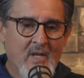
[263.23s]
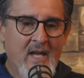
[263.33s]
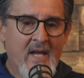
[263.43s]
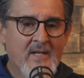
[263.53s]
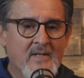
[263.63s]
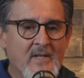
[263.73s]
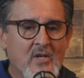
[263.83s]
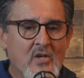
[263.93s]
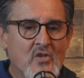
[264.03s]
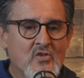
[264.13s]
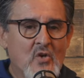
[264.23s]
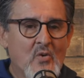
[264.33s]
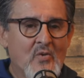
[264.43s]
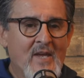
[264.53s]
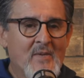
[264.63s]
and so
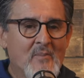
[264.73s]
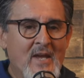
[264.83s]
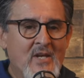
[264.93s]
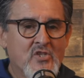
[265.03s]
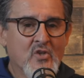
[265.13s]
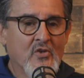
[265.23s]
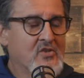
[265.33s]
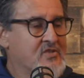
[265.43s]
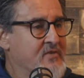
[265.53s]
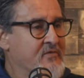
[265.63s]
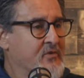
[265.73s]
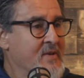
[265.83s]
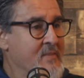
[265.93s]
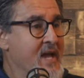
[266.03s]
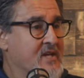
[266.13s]
they made a shirt that said "Free
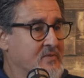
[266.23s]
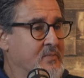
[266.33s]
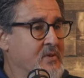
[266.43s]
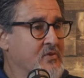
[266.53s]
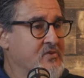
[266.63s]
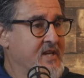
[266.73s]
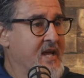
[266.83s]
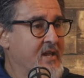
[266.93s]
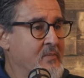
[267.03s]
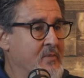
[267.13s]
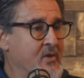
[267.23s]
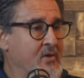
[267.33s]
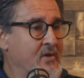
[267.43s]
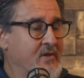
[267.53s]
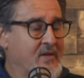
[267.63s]
Mags." The Pickles did. Alan Miller
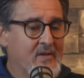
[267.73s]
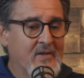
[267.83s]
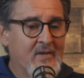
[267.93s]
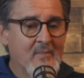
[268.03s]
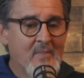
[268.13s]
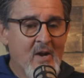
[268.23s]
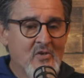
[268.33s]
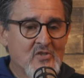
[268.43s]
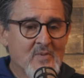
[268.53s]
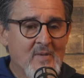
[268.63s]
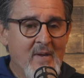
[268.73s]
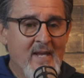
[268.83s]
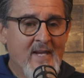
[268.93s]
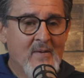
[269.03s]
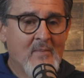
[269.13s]
and, and the powers to be made it.